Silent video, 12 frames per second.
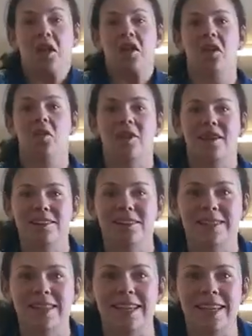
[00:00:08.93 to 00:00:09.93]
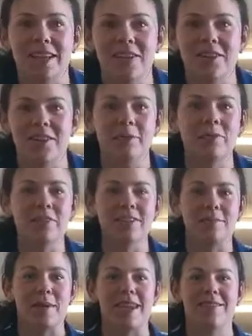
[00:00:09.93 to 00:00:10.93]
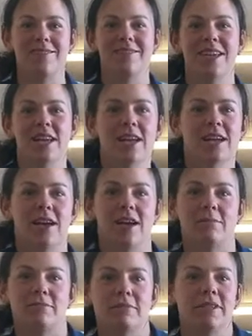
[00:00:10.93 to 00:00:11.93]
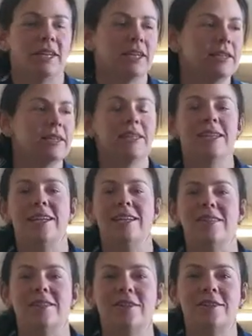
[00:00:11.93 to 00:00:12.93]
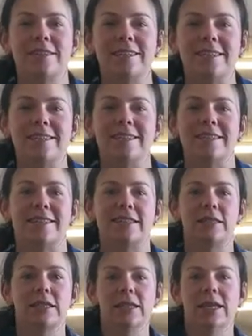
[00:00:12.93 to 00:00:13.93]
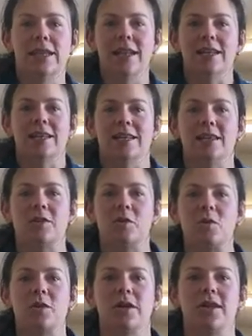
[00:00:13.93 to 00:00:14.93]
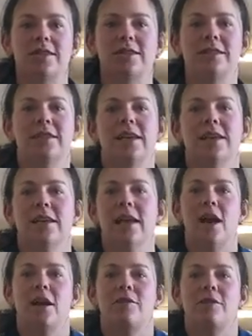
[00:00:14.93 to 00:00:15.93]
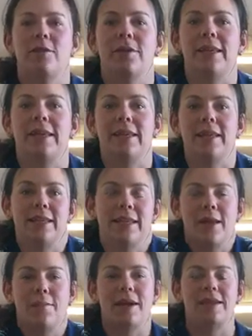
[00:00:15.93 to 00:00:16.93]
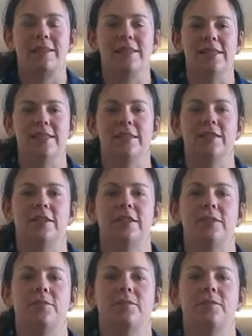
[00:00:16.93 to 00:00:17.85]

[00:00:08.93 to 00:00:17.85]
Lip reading: No one else is in the kinder room, just me. I'm, you know, cleaning the toys and getting things organised. Hopefully we can get back to kinder soon.